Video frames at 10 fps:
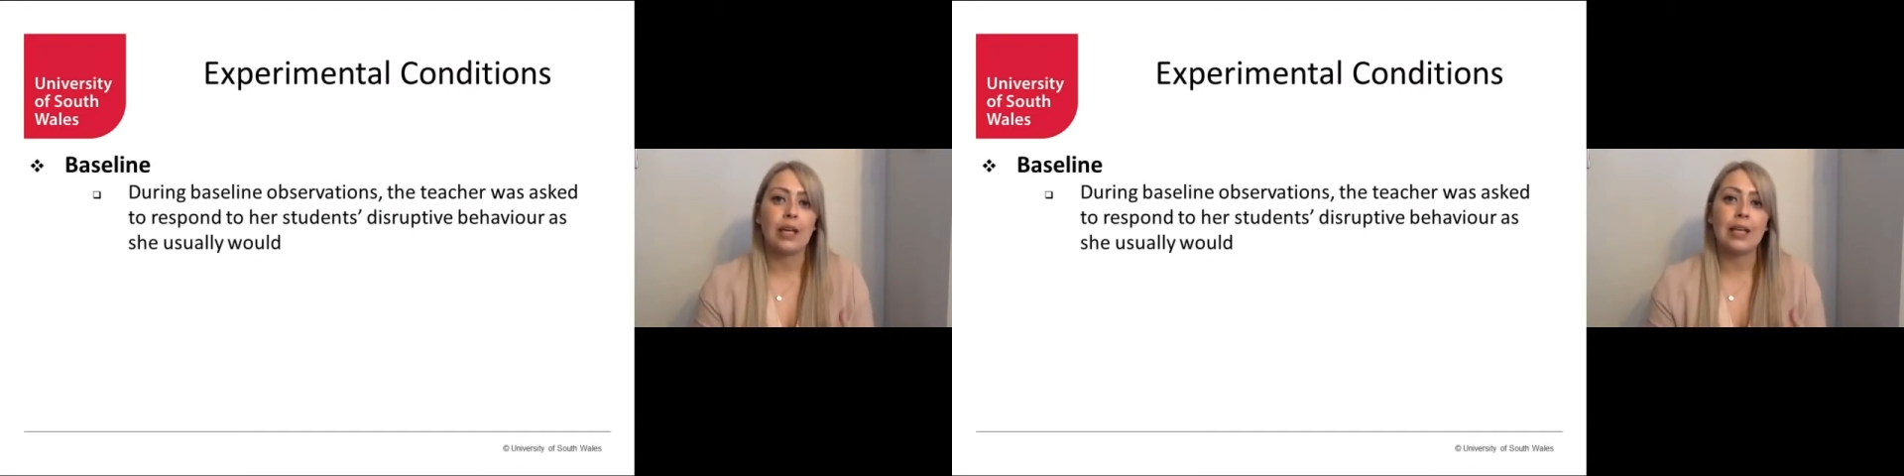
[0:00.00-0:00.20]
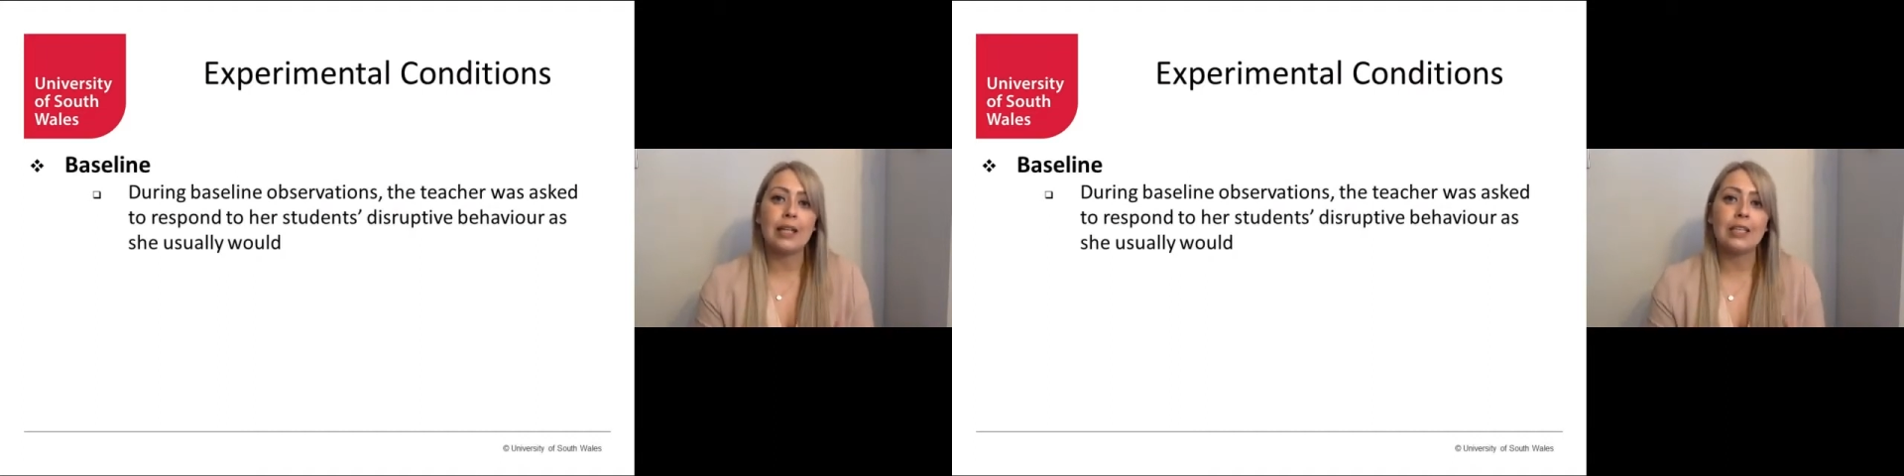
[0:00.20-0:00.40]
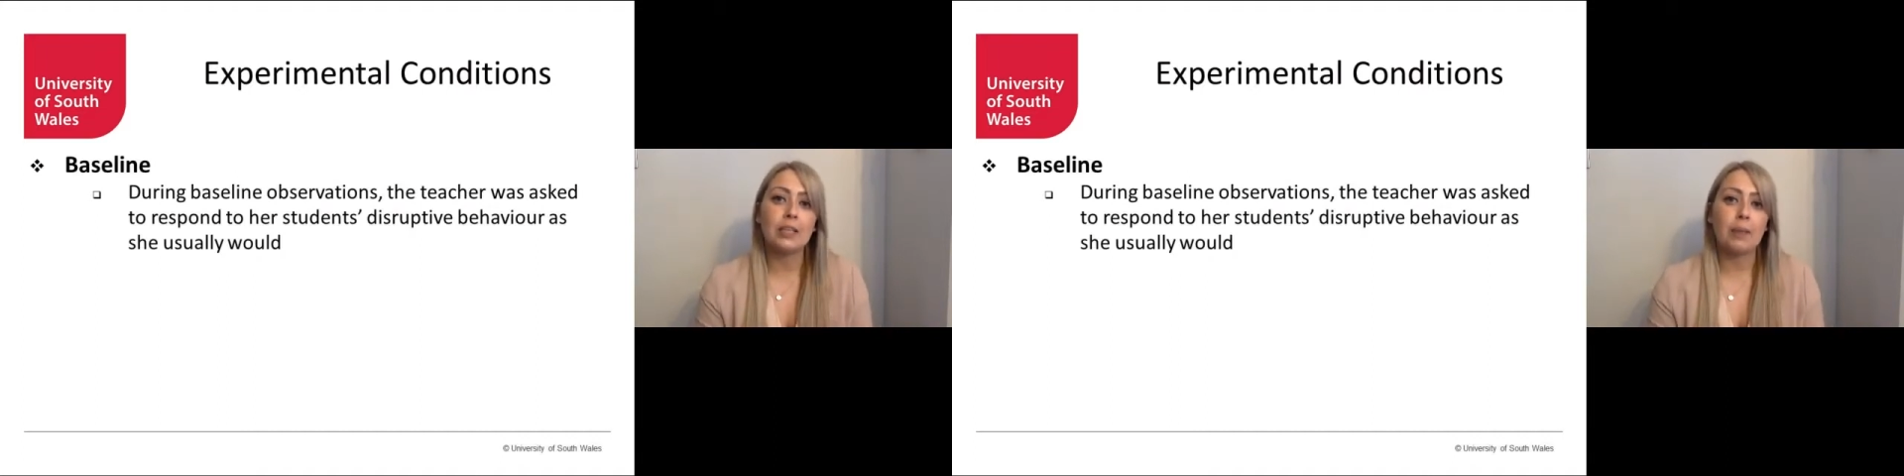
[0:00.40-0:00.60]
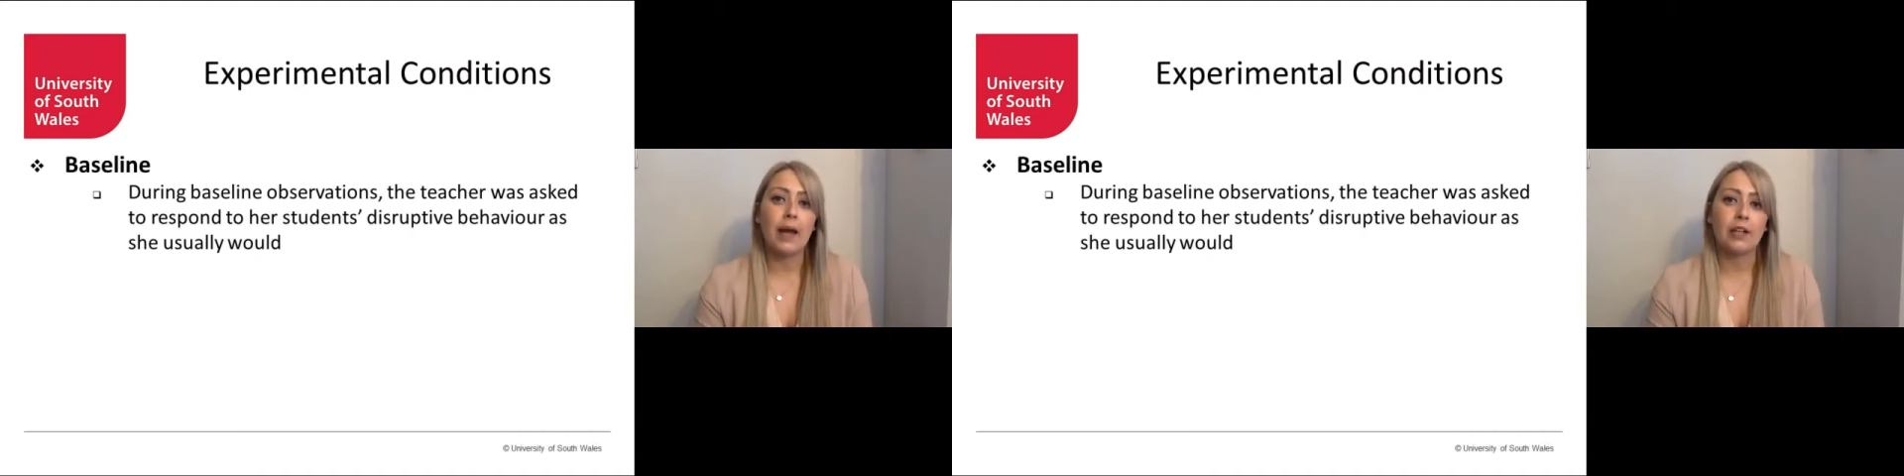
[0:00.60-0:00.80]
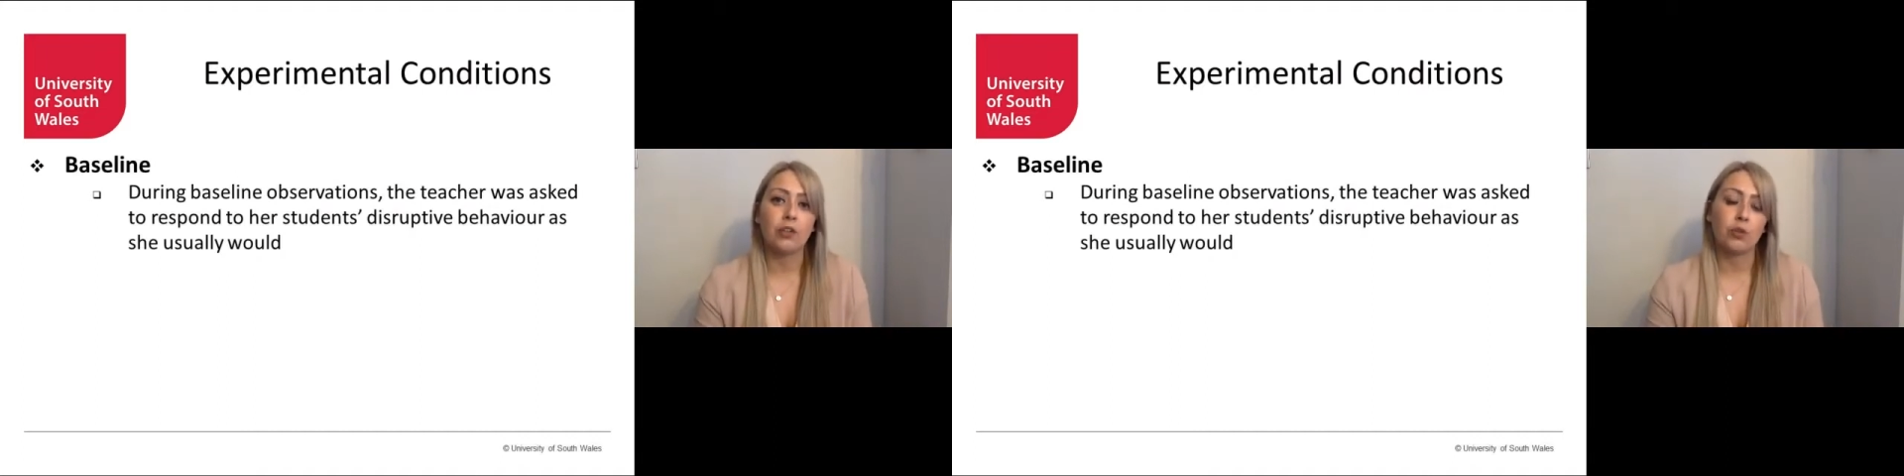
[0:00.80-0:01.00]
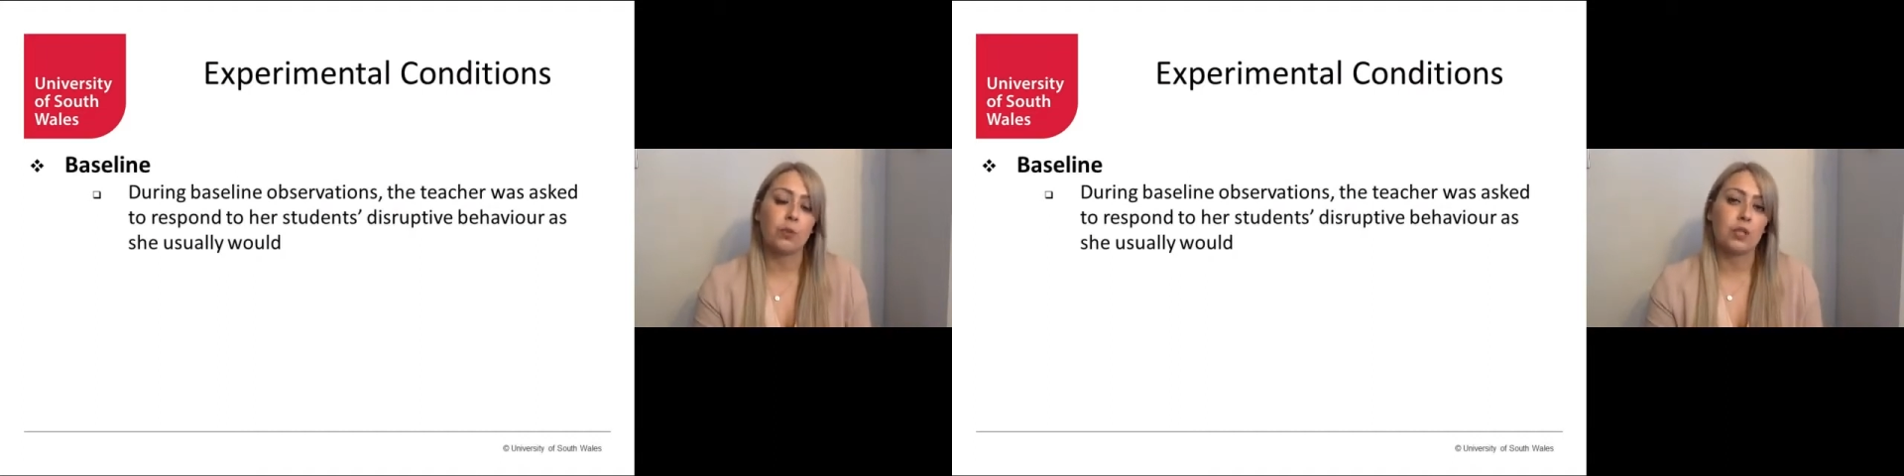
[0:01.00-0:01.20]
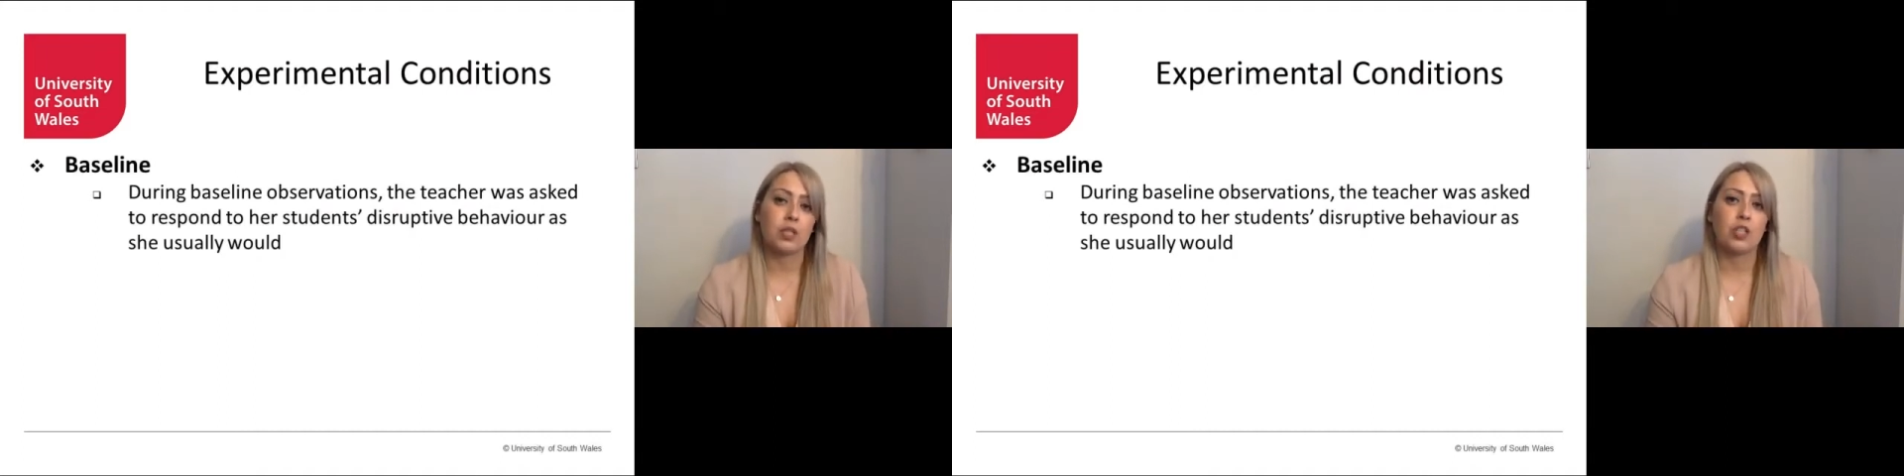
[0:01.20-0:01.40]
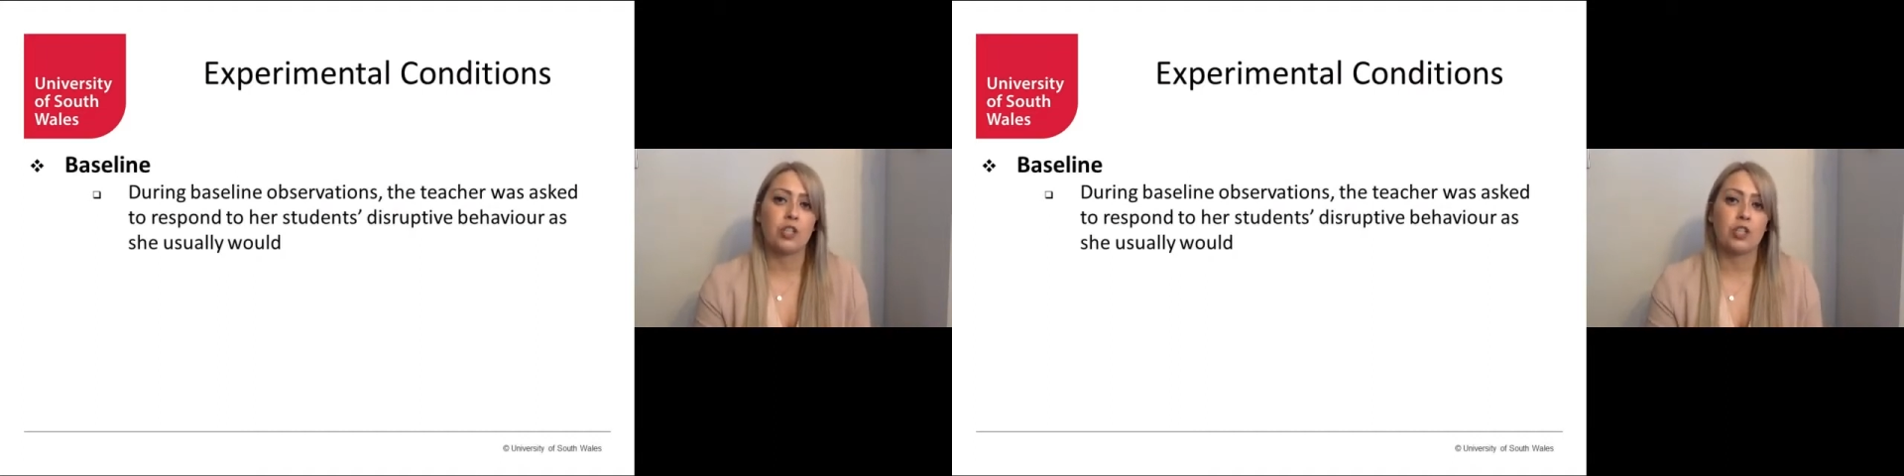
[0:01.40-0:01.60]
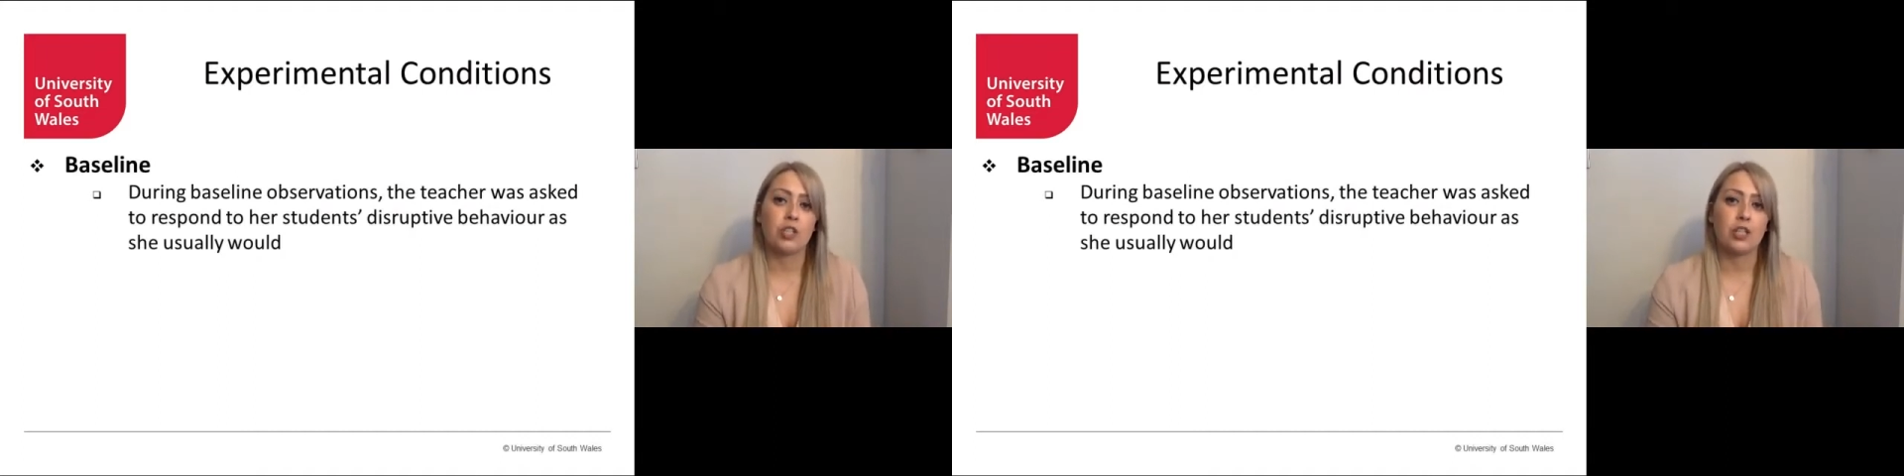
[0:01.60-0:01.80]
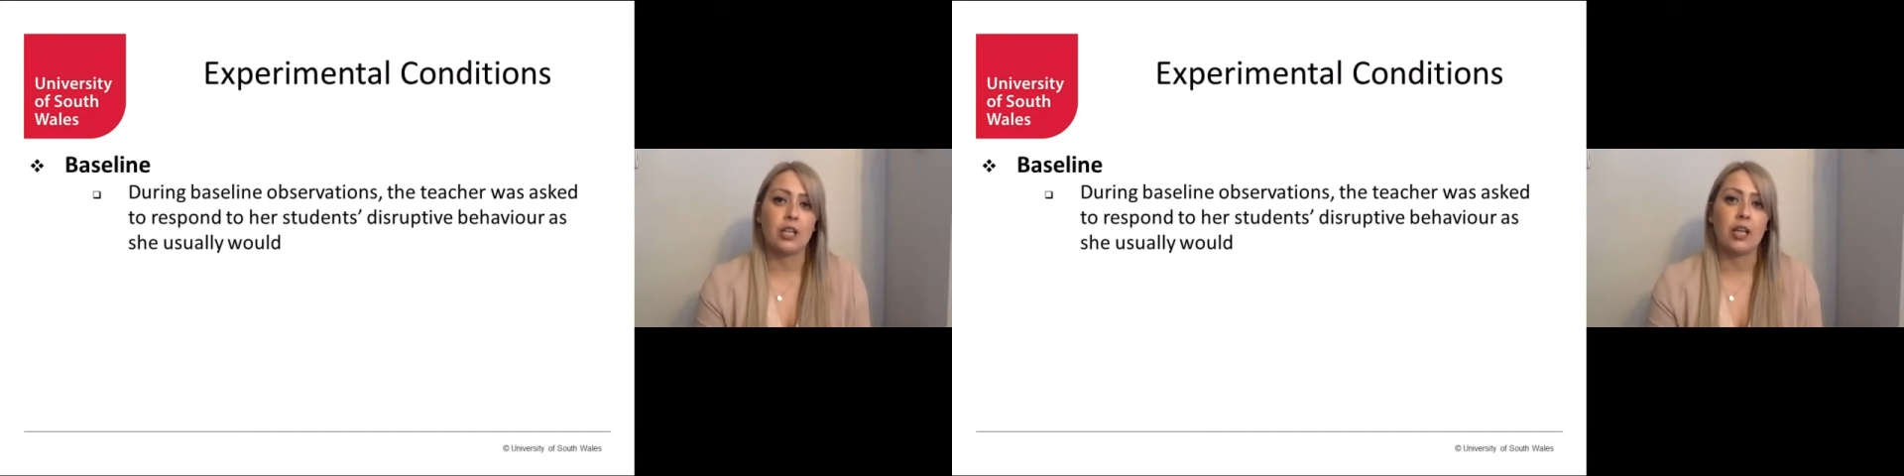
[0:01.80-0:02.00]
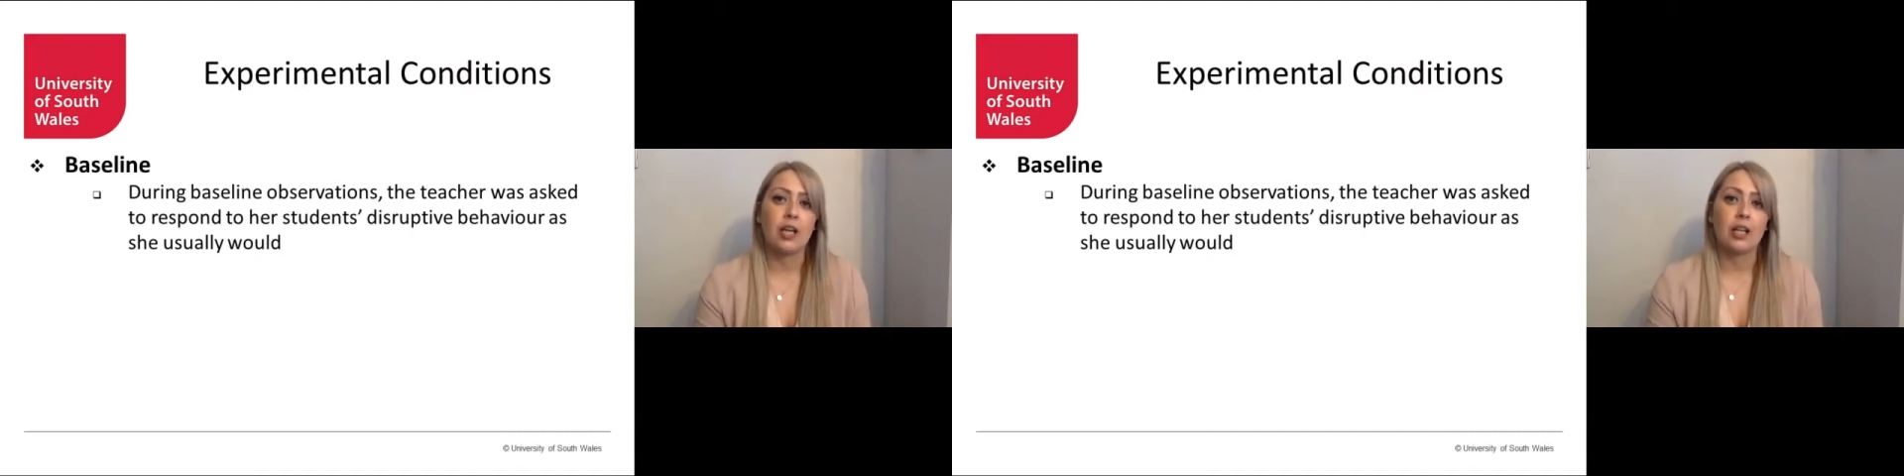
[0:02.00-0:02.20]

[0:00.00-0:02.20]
independent group contingency